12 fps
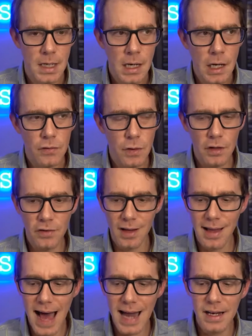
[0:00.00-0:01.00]
So there's a
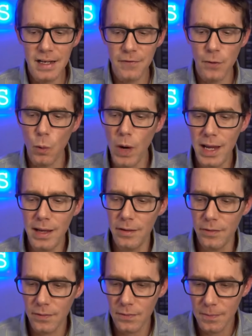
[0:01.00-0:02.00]
lot of different
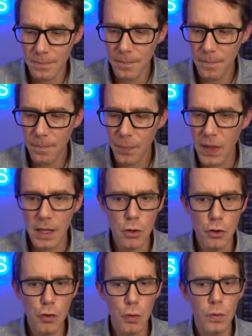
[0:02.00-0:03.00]
ways that
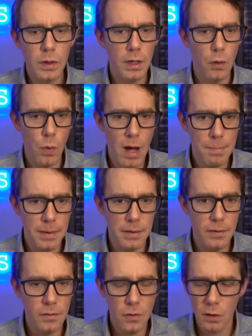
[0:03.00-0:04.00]
nuclear
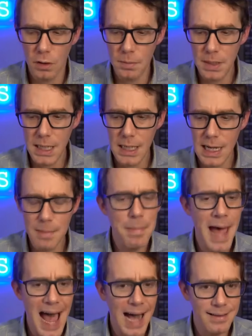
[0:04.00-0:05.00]
weapons could be
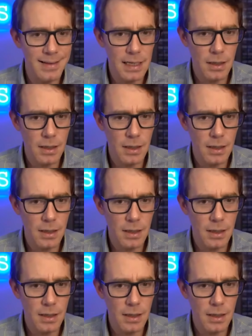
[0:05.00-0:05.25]
impacting